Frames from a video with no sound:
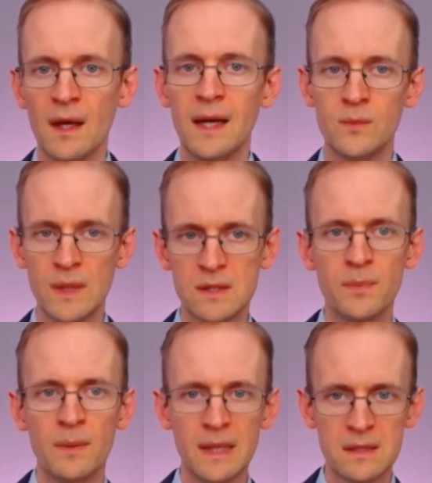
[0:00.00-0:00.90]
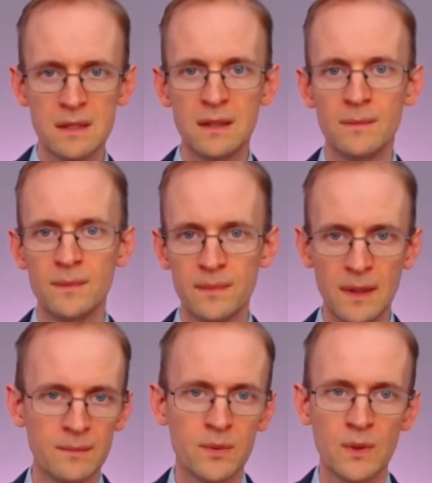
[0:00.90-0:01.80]
and which permitted
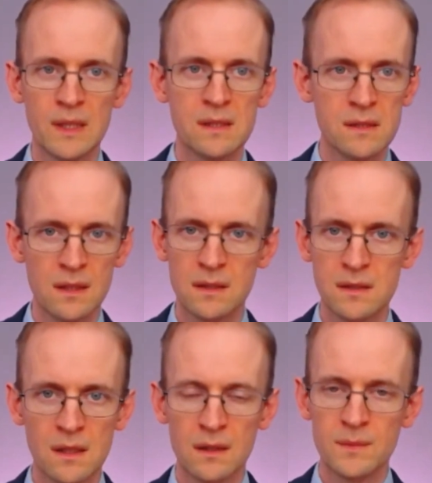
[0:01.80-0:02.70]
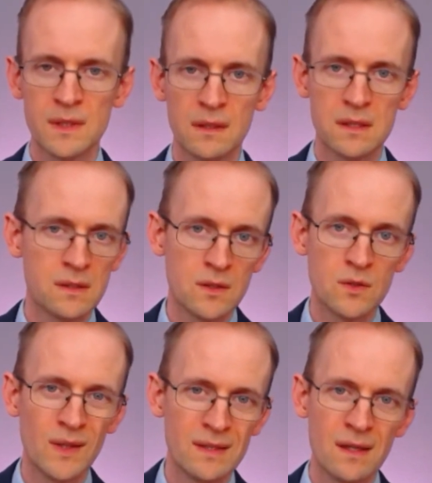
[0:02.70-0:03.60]
employers in certain circumstances to
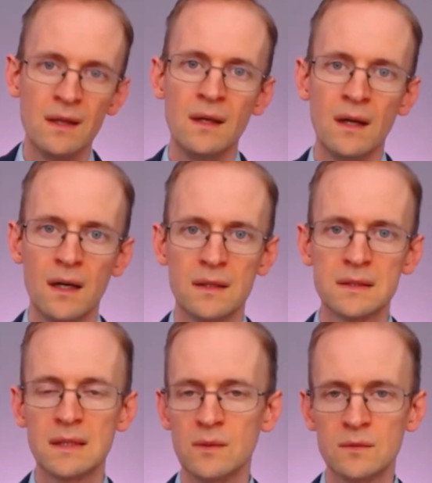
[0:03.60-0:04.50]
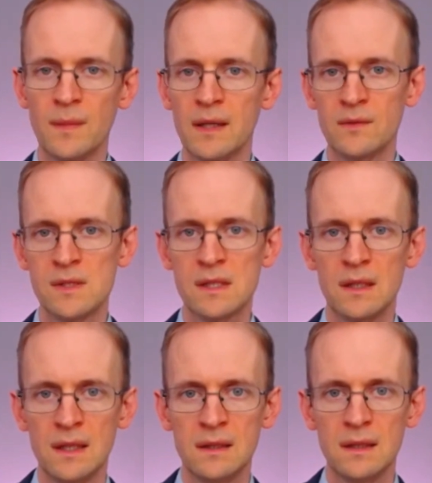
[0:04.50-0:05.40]
treat skilled migrants
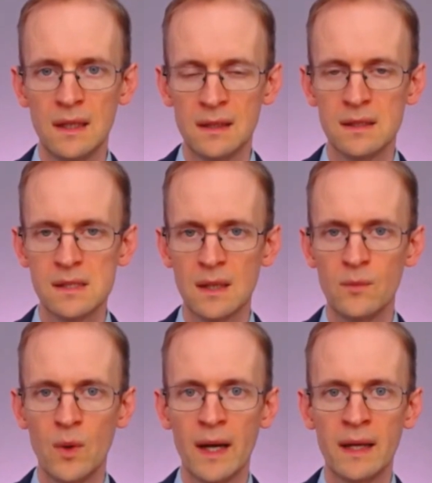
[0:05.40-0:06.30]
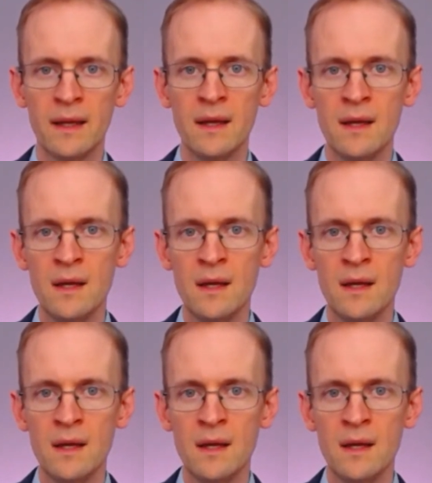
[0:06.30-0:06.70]
in the same way.